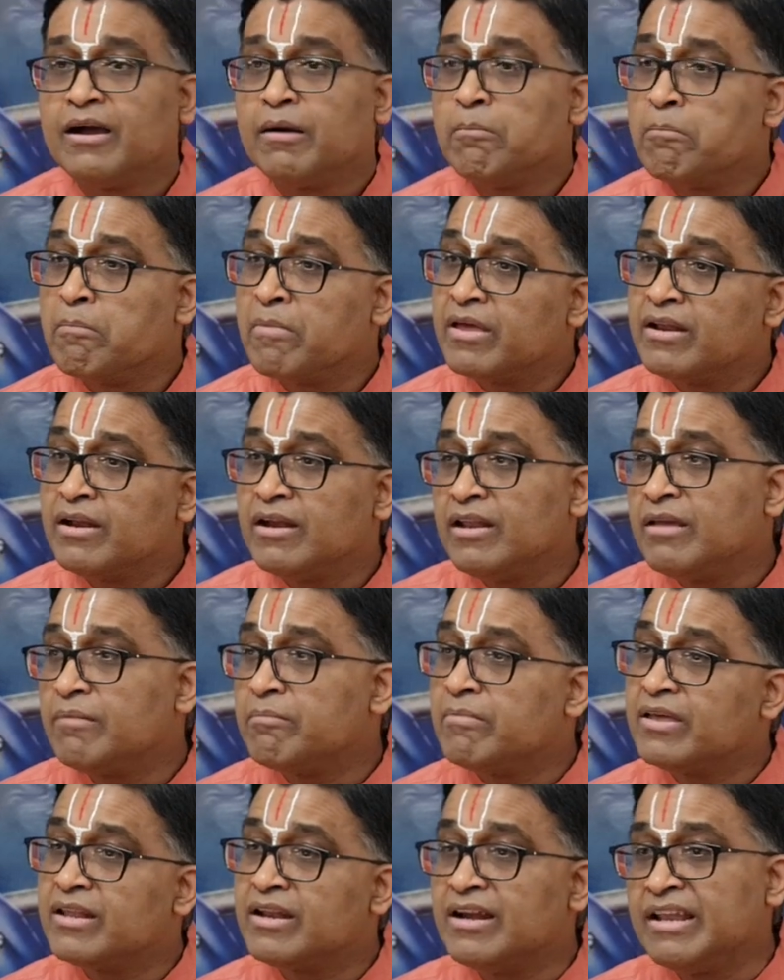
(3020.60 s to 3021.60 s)
Merrily,
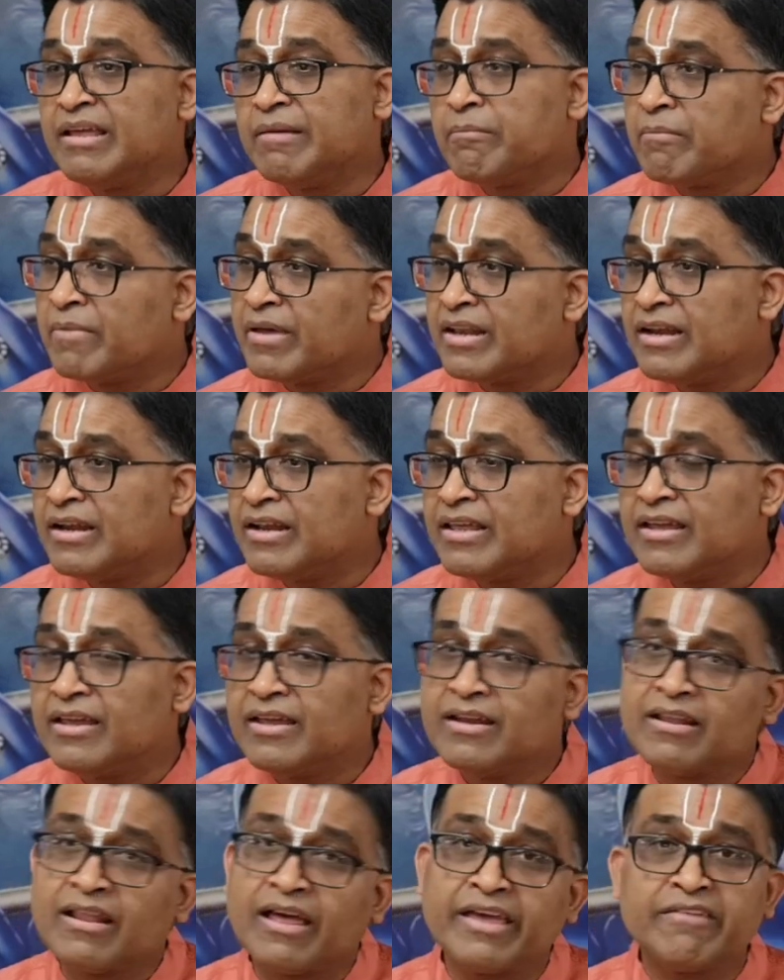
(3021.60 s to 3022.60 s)
merrily,
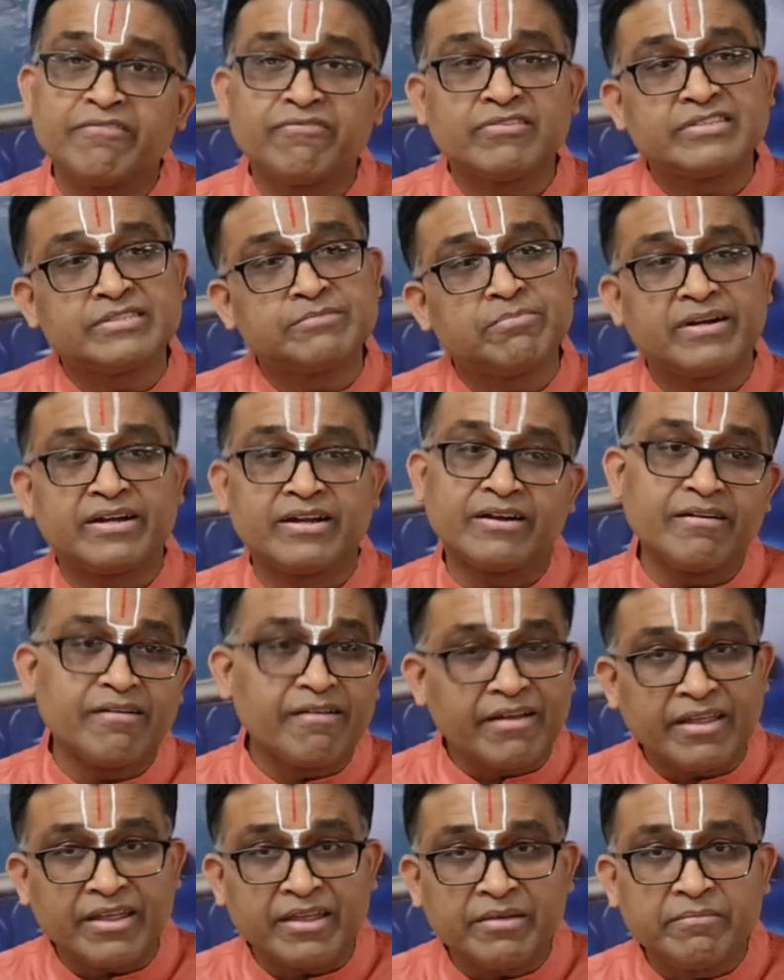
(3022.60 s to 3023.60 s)
merrily, life is but a
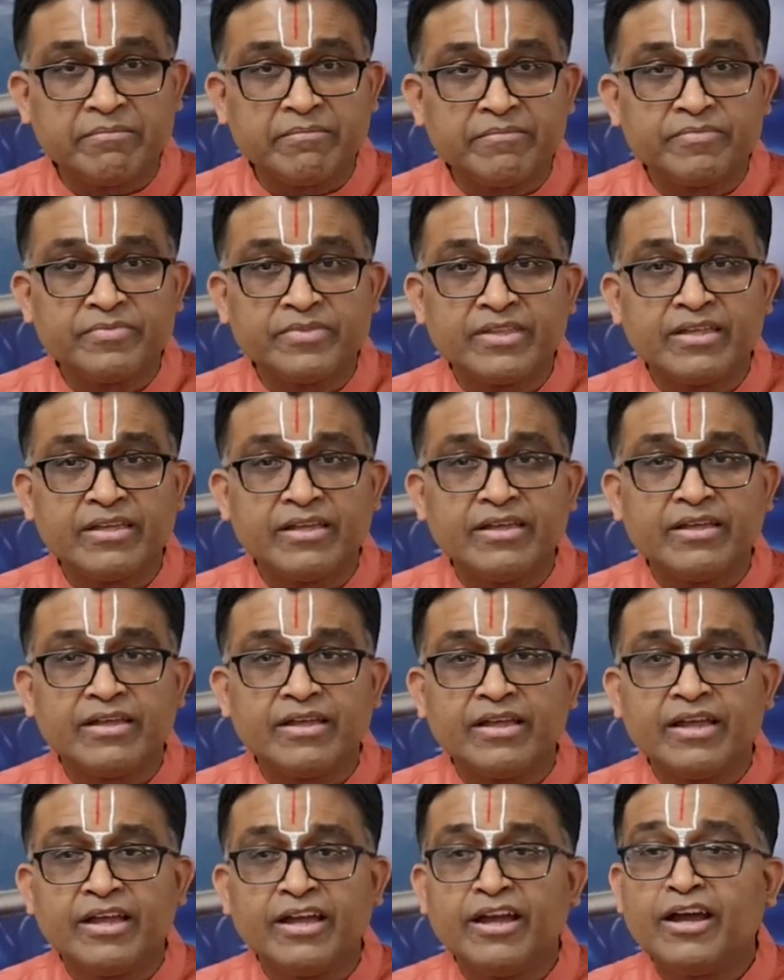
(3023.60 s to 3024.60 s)
dream.
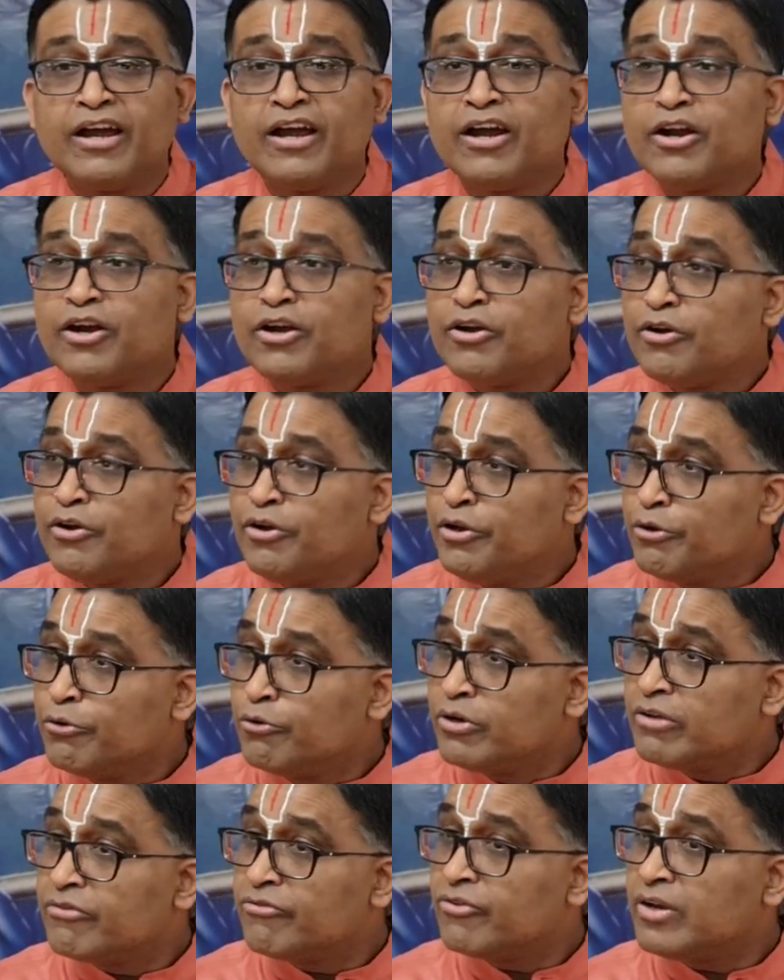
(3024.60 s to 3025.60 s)

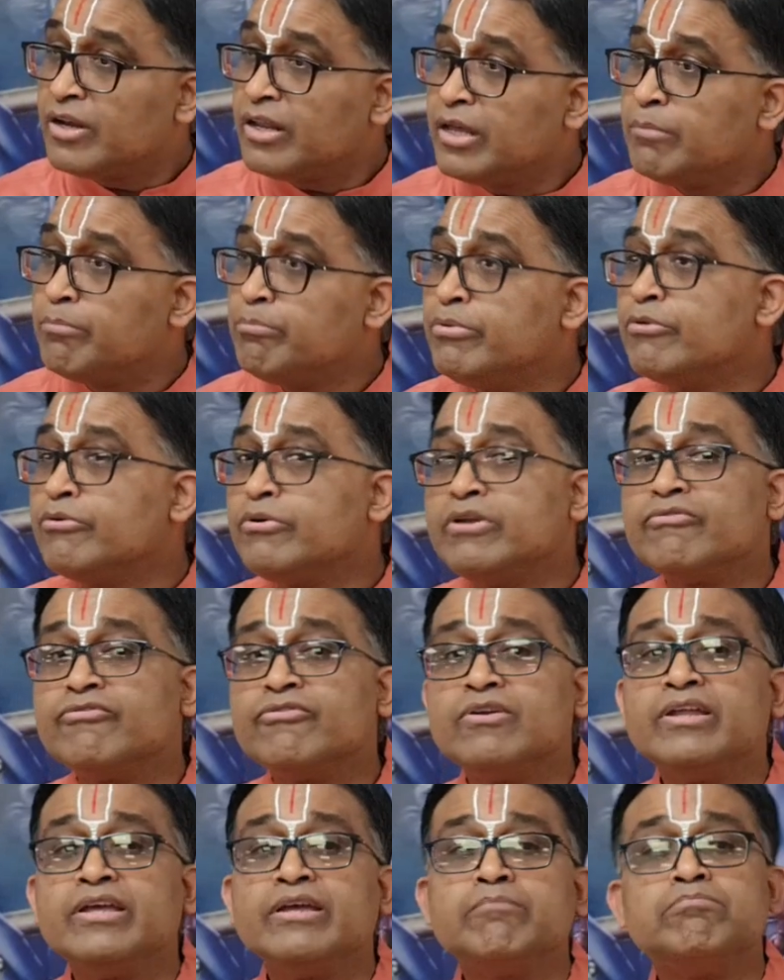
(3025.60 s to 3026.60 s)
Dutifully,
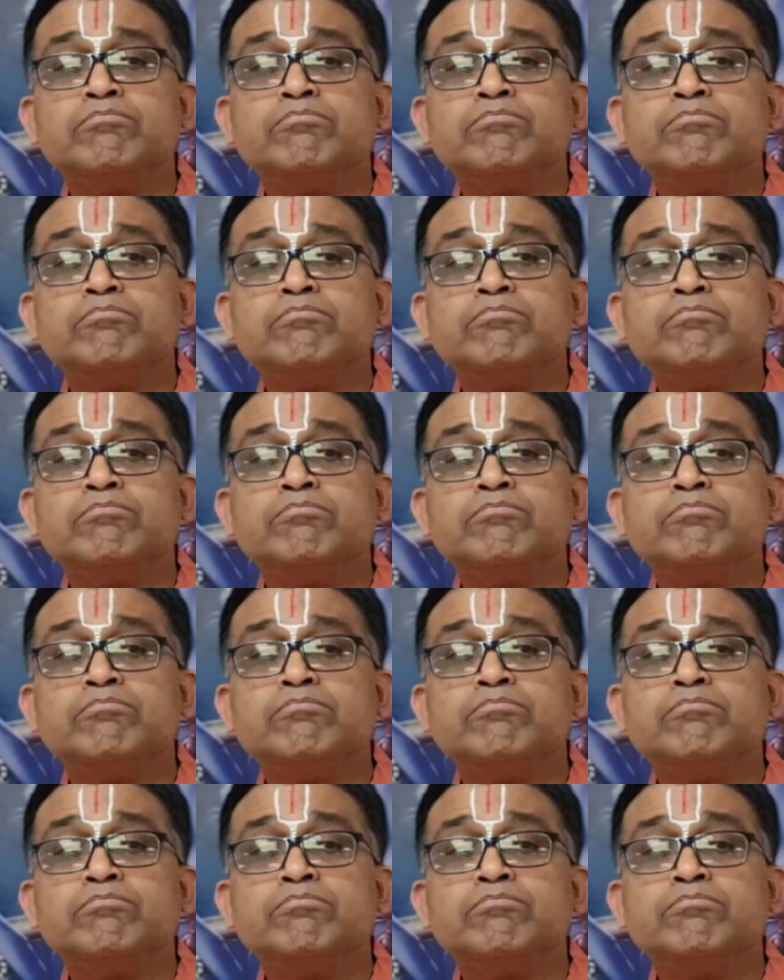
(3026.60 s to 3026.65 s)
beautifully,